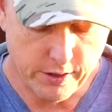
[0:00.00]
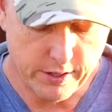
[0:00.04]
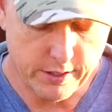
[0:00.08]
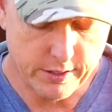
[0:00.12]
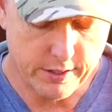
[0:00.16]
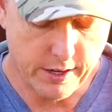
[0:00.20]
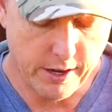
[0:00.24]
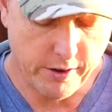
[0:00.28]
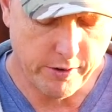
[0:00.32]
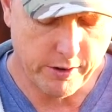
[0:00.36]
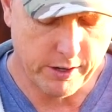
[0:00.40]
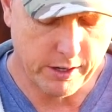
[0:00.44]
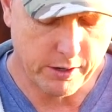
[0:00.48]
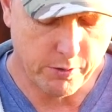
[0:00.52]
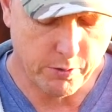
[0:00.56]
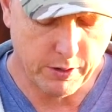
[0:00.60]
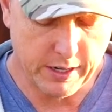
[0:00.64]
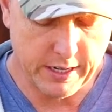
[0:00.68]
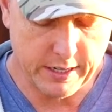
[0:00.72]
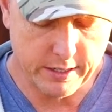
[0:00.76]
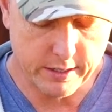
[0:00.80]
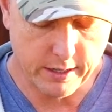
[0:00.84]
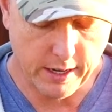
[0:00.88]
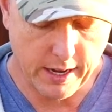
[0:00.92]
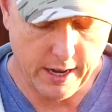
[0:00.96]
this here in
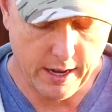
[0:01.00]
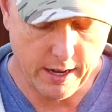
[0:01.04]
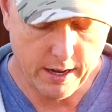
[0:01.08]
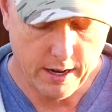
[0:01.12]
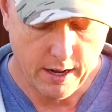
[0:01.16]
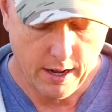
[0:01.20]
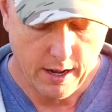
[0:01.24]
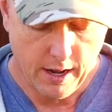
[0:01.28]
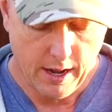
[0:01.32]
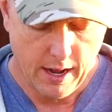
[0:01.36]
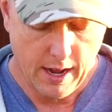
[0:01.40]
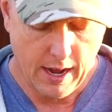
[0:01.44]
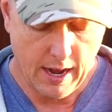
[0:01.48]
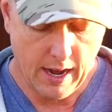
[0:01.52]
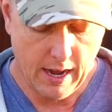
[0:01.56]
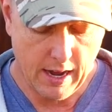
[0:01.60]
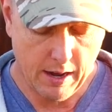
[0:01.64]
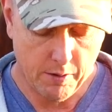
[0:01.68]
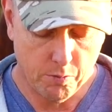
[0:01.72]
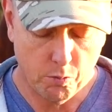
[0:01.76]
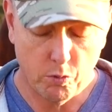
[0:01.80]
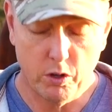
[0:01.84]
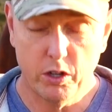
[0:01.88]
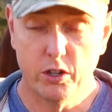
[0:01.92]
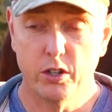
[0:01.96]
Queensland.
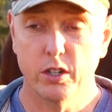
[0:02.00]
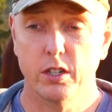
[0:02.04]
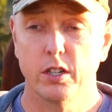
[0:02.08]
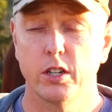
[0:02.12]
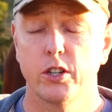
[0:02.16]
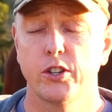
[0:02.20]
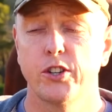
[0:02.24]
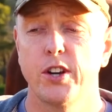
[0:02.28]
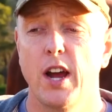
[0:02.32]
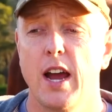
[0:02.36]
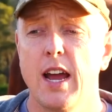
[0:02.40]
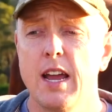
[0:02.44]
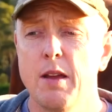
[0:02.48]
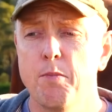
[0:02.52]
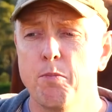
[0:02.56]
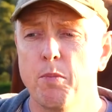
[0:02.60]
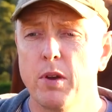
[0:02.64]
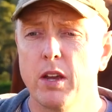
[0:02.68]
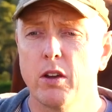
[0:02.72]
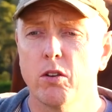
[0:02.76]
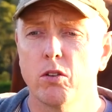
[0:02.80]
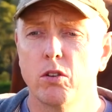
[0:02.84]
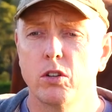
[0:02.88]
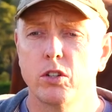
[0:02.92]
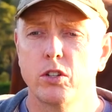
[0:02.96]
Which is a shame
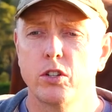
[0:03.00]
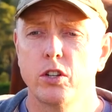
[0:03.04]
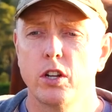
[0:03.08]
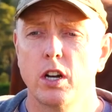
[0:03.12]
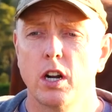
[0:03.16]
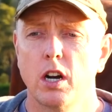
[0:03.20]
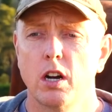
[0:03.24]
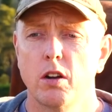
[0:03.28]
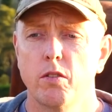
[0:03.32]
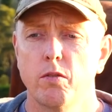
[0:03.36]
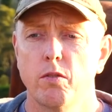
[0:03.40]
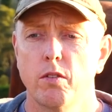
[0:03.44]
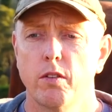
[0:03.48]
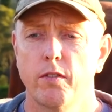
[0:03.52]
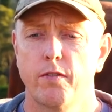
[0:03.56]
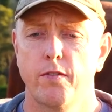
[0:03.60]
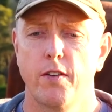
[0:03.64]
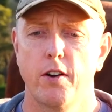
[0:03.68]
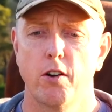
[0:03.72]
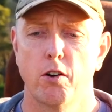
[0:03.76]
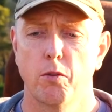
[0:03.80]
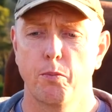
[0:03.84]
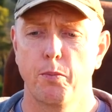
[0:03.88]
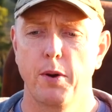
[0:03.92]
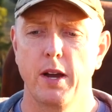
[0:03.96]
because, you know,
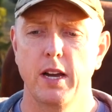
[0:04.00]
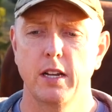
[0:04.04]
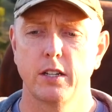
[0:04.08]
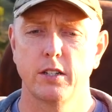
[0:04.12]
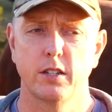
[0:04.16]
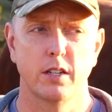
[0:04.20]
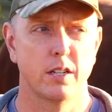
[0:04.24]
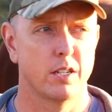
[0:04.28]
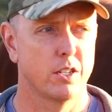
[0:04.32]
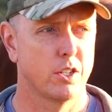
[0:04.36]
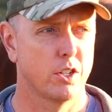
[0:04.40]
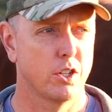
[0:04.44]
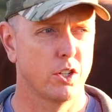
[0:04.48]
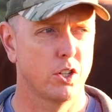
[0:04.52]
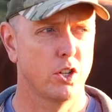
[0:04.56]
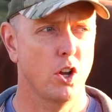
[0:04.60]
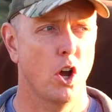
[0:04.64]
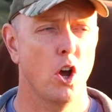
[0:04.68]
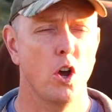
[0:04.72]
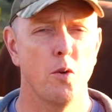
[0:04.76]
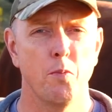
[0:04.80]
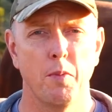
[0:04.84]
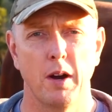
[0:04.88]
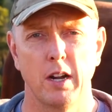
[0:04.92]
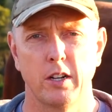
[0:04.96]
feral pests is
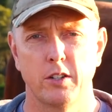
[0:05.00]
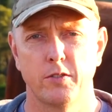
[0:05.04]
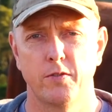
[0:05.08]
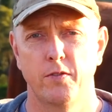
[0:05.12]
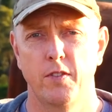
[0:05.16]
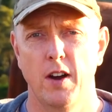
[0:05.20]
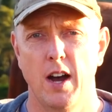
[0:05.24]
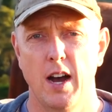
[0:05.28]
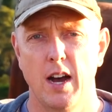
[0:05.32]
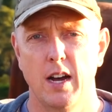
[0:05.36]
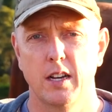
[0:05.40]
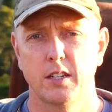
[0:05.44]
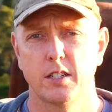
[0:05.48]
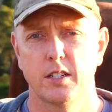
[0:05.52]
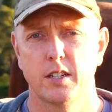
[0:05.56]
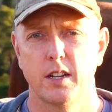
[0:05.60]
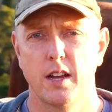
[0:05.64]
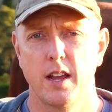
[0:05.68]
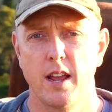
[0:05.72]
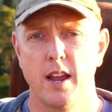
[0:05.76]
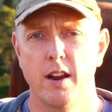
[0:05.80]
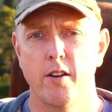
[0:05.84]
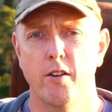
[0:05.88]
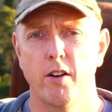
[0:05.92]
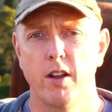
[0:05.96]
so much vast
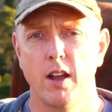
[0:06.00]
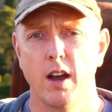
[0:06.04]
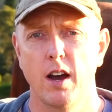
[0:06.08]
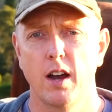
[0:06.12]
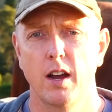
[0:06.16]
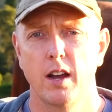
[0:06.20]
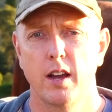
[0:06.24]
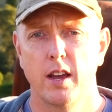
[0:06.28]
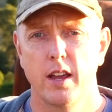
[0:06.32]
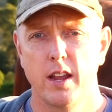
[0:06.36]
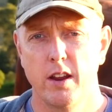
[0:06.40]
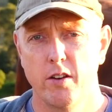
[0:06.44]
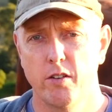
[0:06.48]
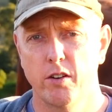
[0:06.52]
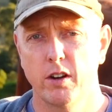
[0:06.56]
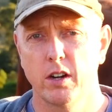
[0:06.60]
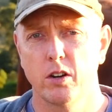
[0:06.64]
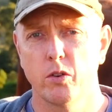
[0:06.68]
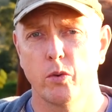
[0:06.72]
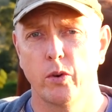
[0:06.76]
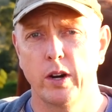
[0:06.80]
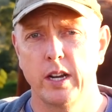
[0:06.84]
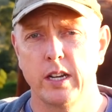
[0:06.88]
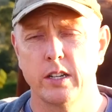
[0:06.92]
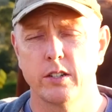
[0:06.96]
area here in
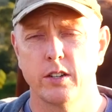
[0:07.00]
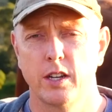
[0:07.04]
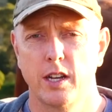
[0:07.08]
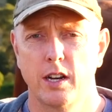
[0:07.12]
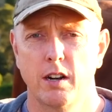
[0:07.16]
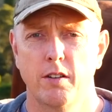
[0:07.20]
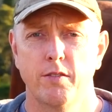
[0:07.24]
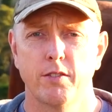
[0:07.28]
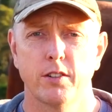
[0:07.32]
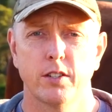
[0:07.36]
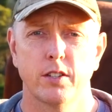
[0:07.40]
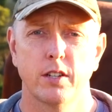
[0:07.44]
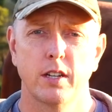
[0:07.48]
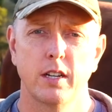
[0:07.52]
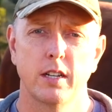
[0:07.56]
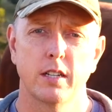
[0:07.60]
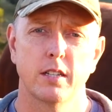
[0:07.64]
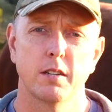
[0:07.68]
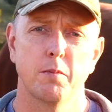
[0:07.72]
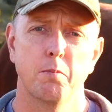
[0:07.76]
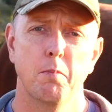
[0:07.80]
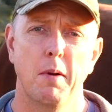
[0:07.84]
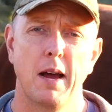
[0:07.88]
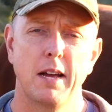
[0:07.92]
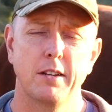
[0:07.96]
Queensland. Obviously
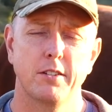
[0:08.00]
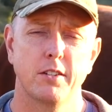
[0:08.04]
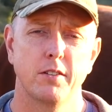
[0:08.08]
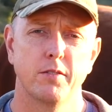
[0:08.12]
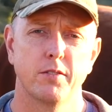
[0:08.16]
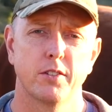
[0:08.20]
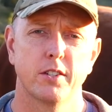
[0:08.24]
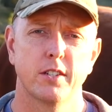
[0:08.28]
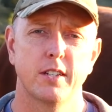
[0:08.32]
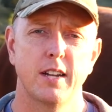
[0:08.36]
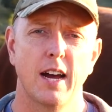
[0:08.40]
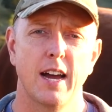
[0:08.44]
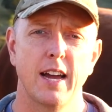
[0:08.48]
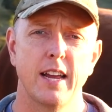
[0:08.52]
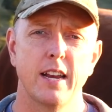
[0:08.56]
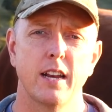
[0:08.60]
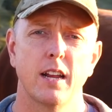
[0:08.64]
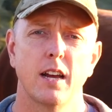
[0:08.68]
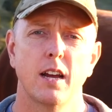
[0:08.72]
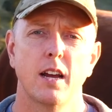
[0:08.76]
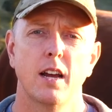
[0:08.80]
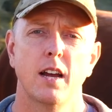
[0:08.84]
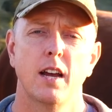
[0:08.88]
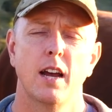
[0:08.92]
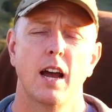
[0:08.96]
it's a massive state,
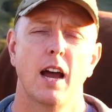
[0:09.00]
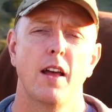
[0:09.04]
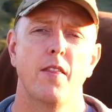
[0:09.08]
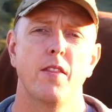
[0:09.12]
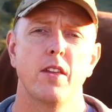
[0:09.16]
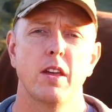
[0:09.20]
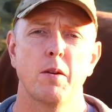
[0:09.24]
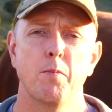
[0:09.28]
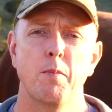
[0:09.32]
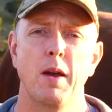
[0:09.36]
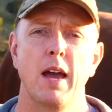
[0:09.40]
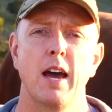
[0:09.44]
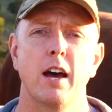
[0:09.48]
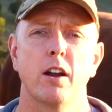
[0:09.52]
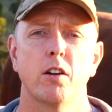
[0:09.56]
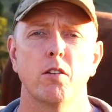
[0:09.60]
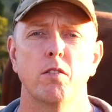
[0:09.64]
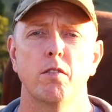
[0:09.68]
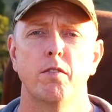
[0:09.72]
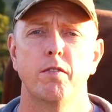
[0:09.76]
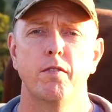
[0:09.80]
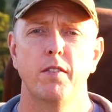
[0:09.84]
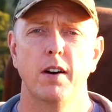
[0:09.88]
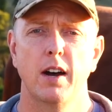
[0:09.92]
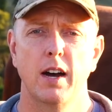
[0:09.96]
and the amount
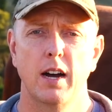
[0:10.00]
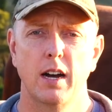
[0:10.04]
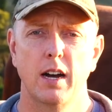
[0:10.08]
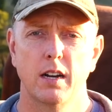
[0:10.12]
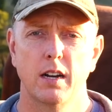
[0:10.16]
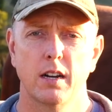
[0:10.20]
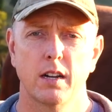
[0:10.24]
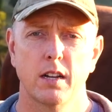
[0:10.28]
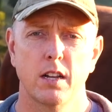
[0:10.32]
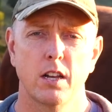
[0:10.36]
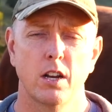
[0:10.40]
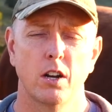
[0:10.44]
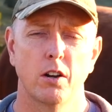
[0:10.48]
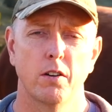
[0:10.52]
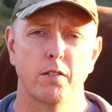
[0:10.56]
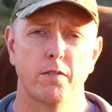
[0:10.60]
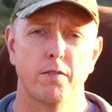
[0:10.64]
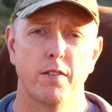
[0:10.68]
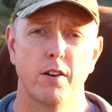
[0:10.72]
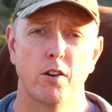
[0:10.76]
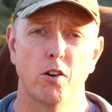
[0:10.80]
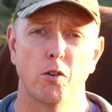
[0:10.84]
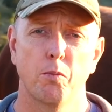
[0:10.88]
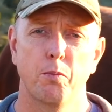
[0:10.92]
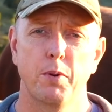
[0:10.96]
of, you know,
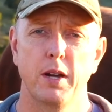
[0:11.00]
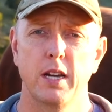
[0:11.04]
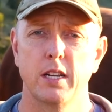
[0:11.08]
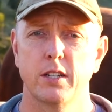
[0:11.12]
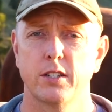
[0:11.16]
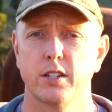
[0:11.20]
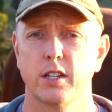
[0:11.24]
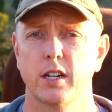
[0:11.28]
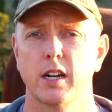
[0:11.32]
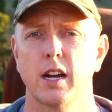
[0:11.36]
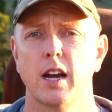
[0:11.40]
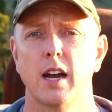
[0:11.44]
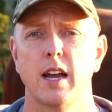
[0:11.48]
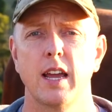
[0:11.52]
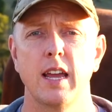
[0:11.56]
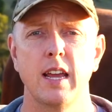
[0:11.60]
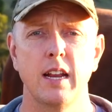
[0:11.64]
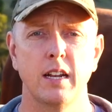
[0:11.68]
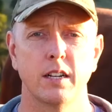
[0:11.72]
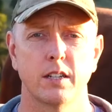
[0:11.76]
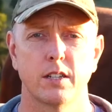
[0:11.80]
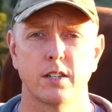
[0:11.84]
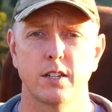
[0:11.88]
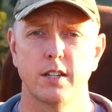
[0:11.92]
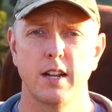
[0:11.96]
feral pests that are
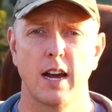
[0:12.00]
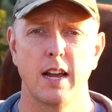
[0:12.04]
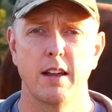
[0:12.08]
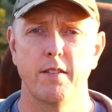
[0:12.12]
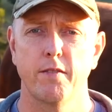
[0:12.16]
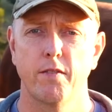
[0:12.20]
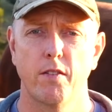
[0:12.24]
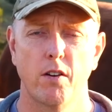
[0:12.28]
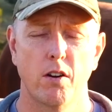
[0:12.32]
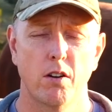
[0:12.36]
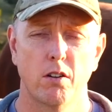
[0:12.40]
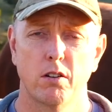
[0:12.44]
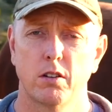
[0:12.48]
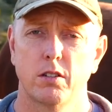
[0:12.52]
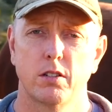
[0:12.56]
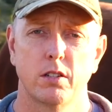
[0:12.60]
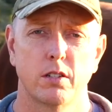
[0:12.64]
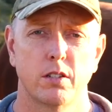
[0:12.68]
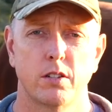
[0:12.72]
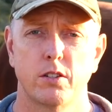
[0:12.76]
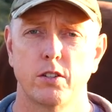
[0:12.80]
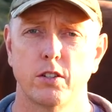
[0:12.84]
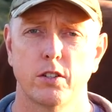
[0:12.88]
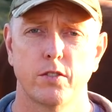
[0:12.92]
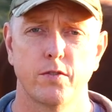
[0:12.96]
in state forests
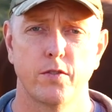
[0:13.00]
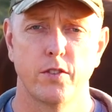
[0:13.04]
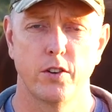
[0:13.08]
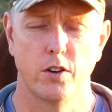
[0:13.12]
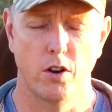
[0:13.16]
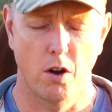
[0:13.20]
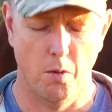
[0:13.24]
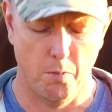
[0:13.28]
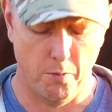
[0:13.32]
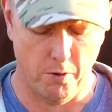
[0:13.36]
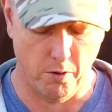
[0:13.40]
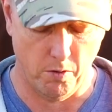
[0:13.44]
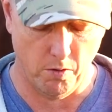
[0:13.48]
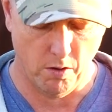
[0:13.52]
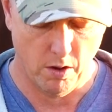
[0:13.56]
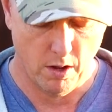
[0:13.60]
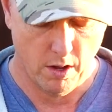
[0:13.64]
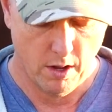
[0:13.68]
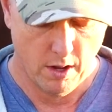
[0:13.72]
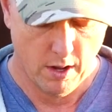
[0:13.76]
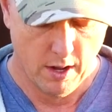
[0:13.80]
is just phenomenal.